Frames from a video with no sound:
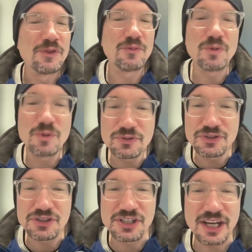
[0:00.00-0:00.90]
The rules
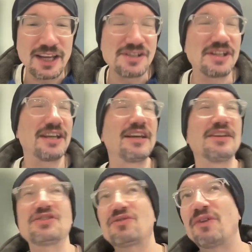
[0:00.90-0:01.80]
are changing.
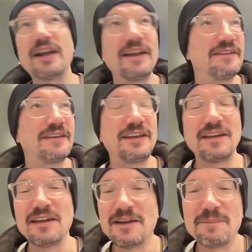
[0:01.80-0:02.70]
It's
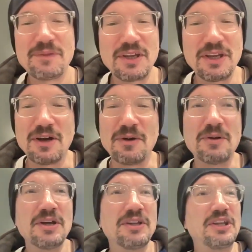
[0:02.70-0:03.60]
crazy.
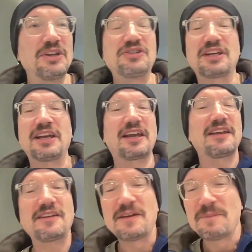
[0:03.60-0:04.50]
They used to kick
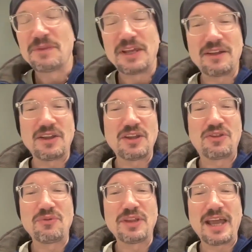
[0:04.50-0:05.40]
it
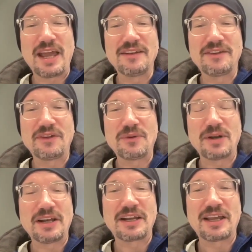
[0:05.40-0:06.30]
through the end zone
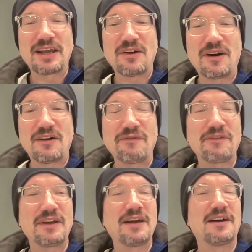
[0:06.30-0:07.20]
on a kickoff.
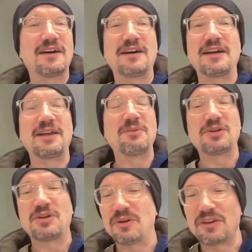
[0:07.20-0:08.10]
It would
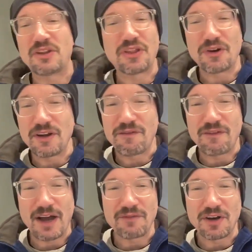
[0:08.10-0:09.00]
go to the
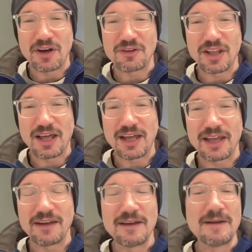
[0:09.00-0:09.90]
35-yard line.